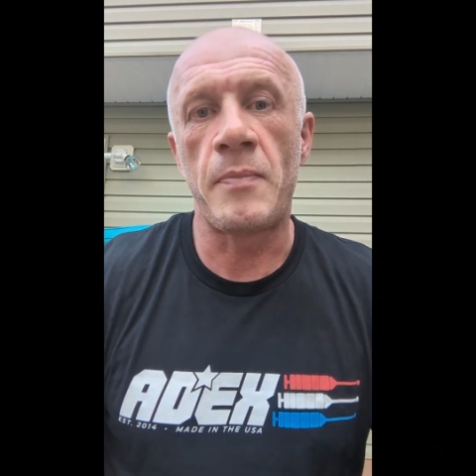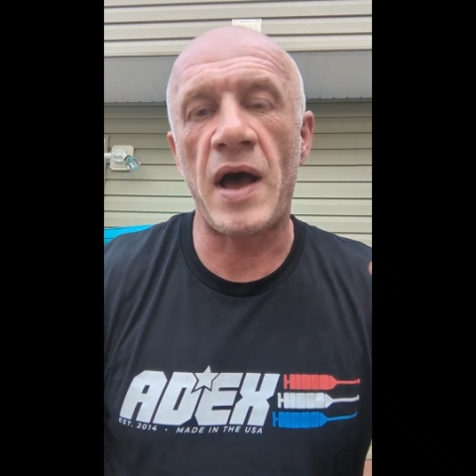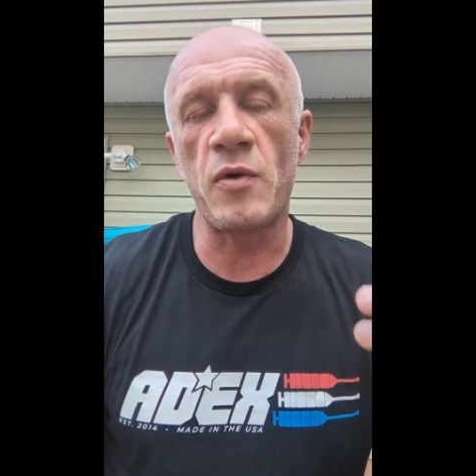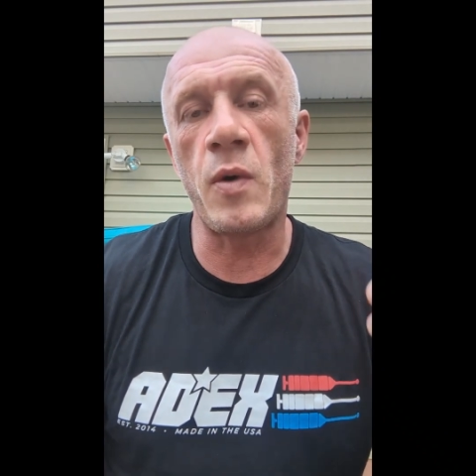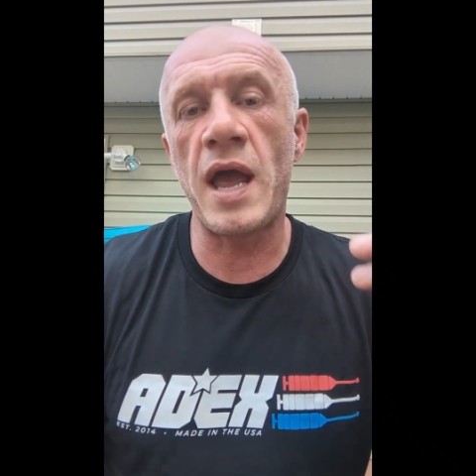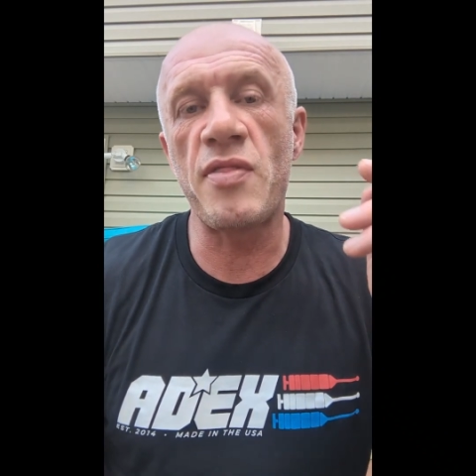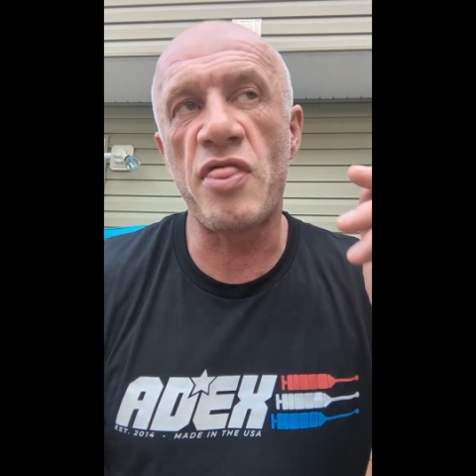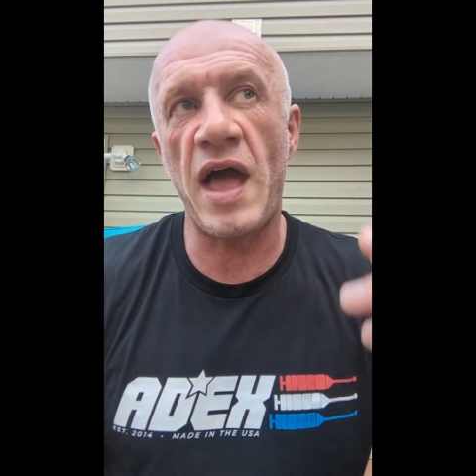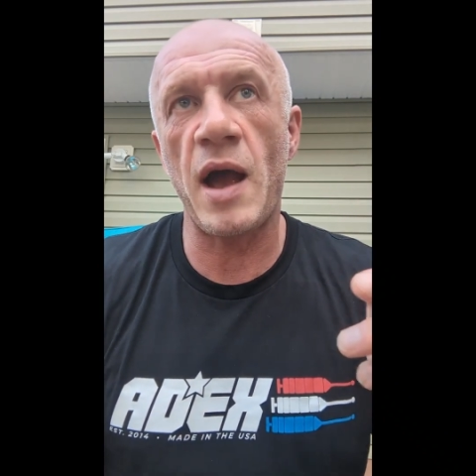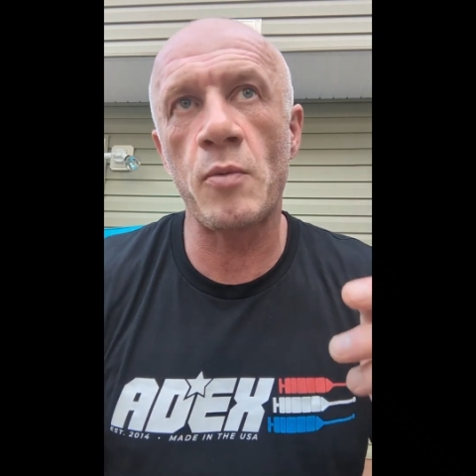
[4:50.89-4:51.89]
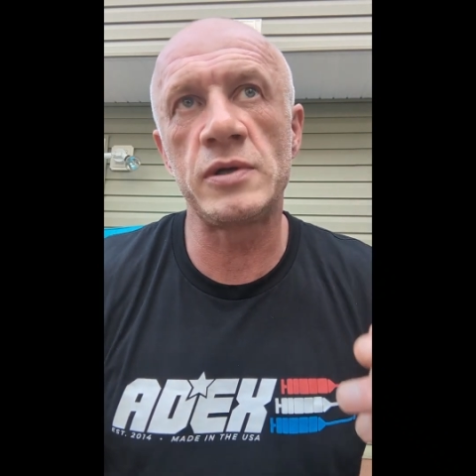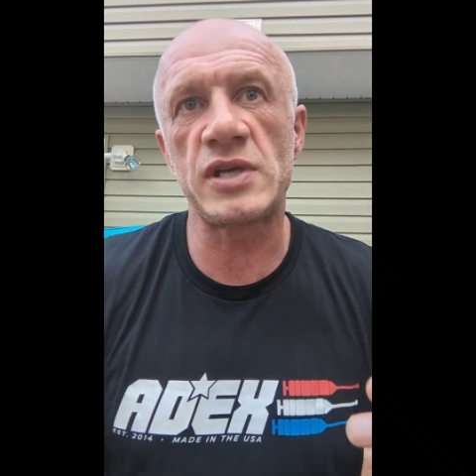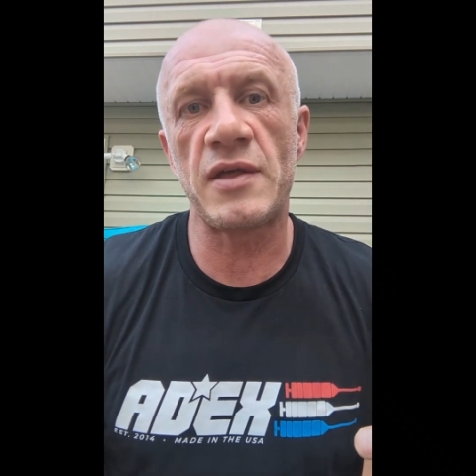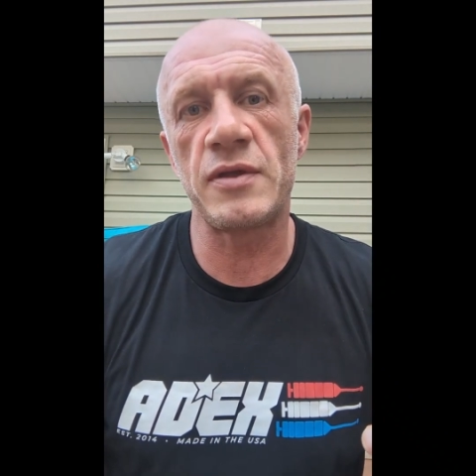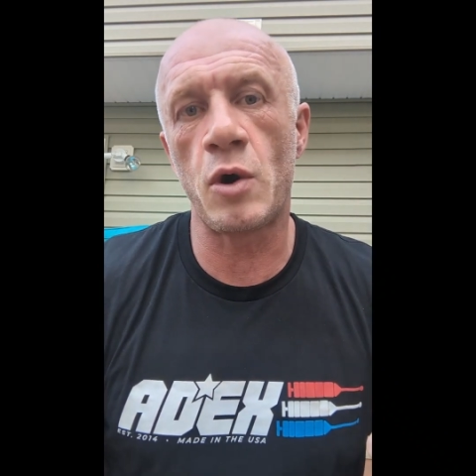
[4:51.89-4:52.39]
By the way, that
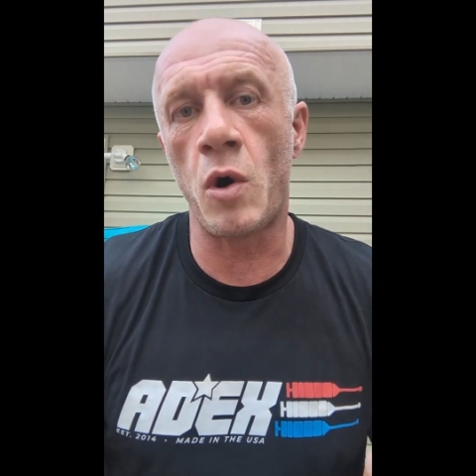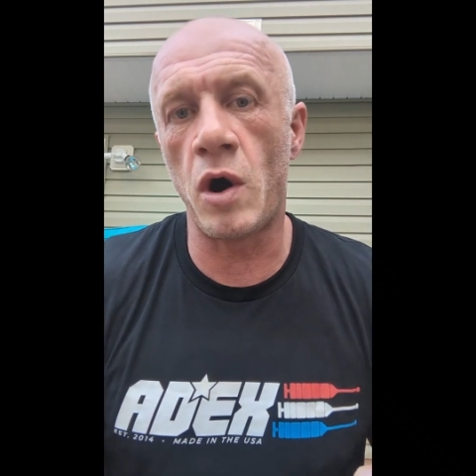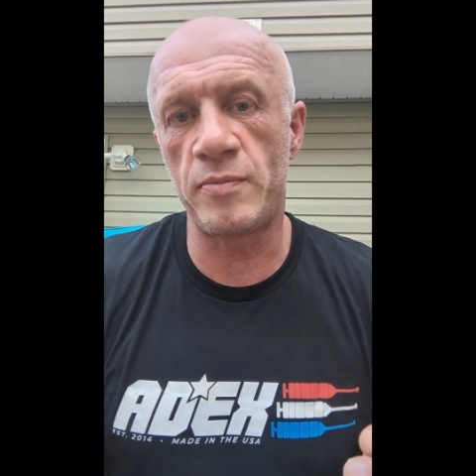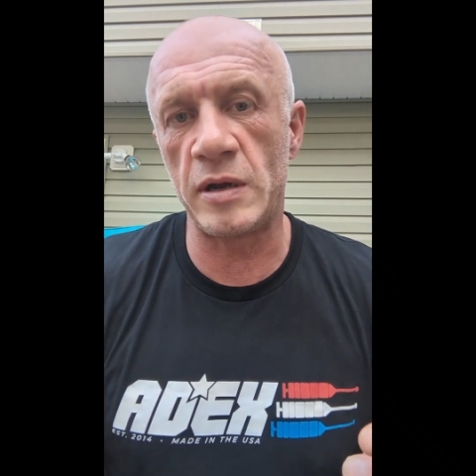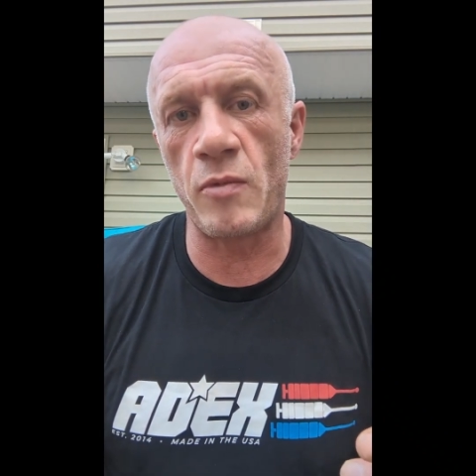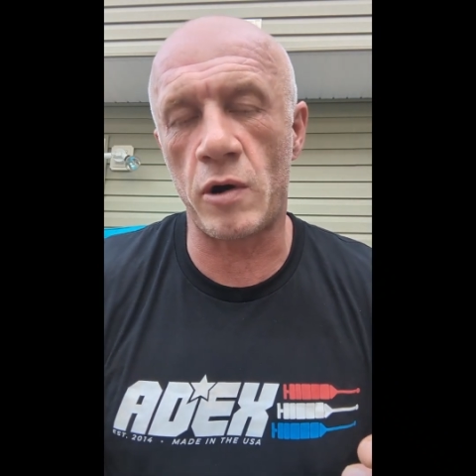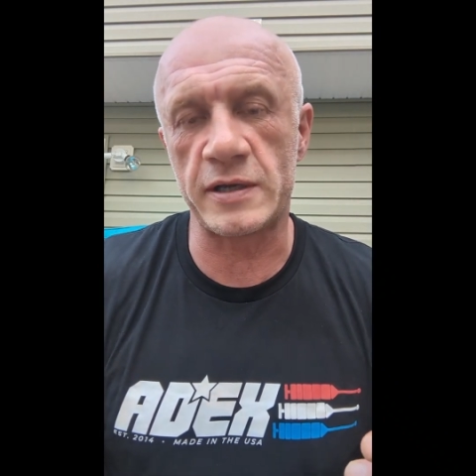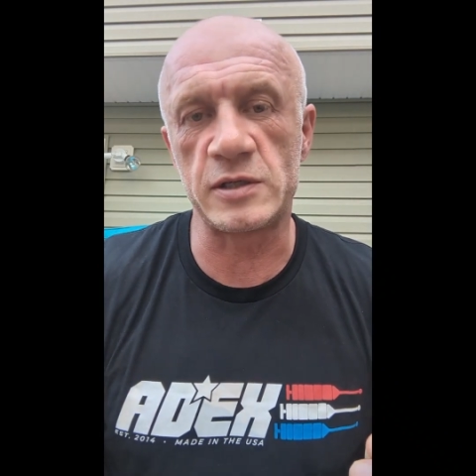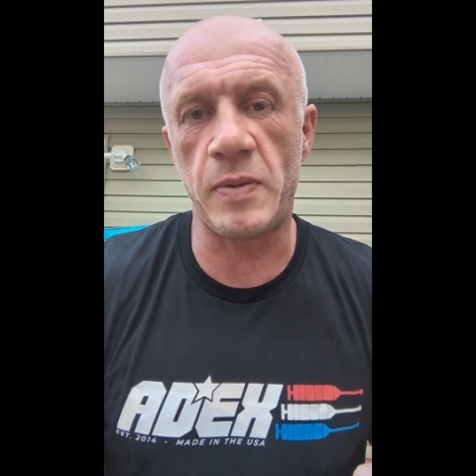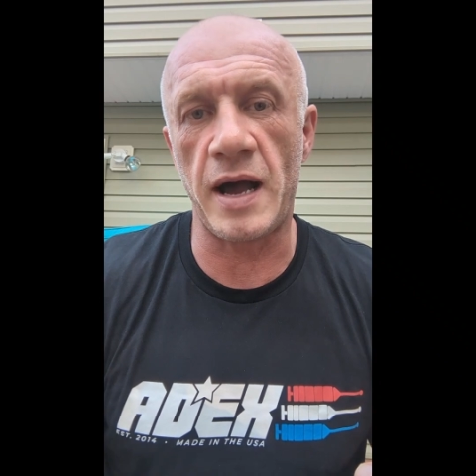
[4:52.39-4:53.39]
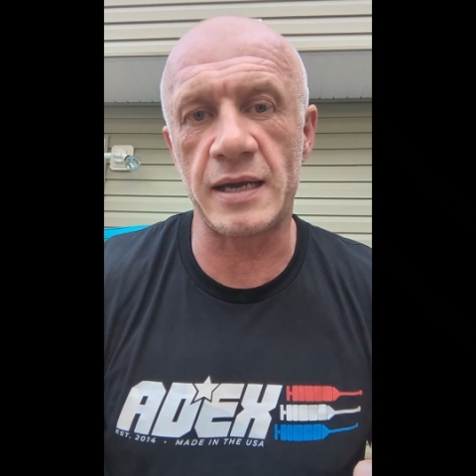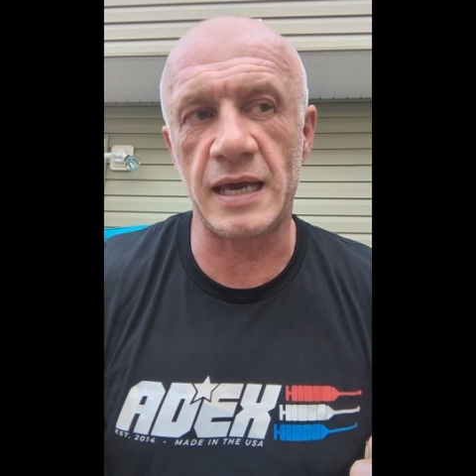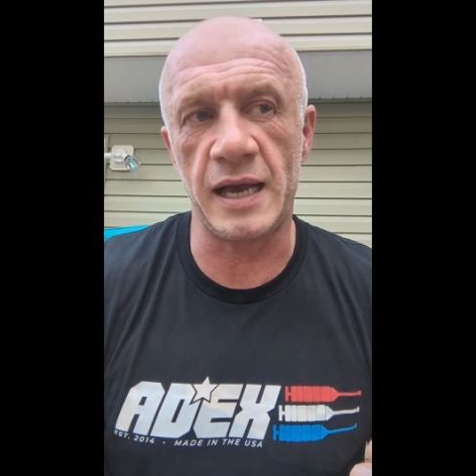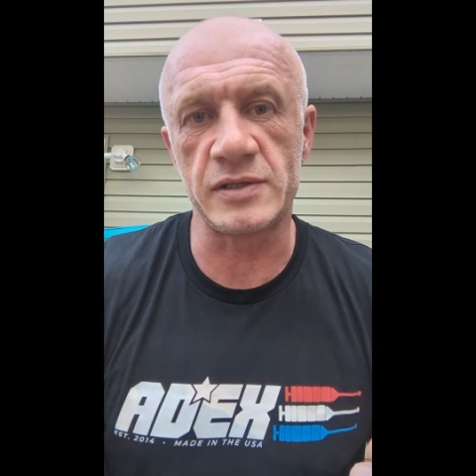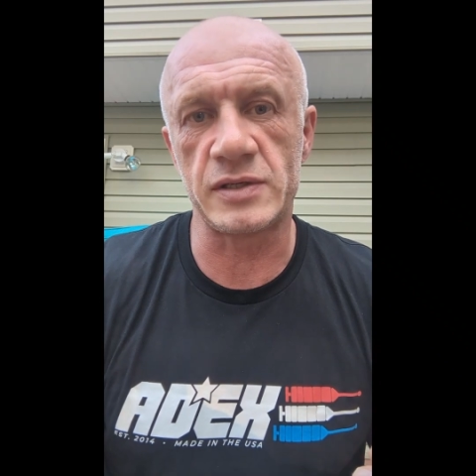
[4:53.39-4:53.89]
was on the Aubrey Marcus
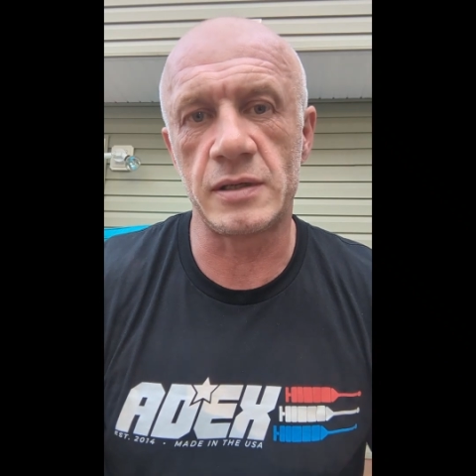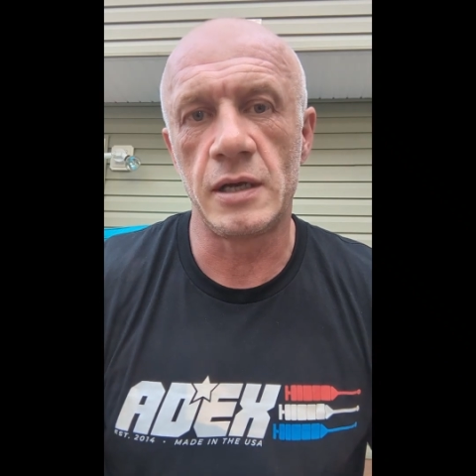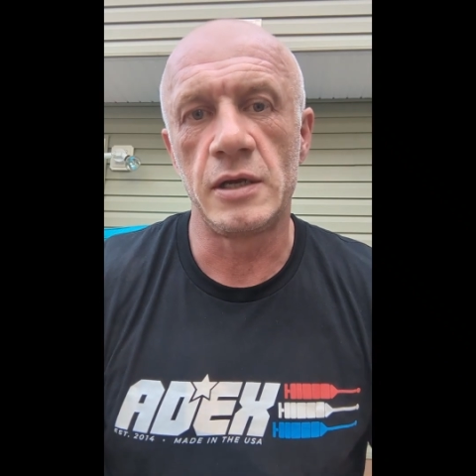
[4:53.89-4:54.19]
podcast.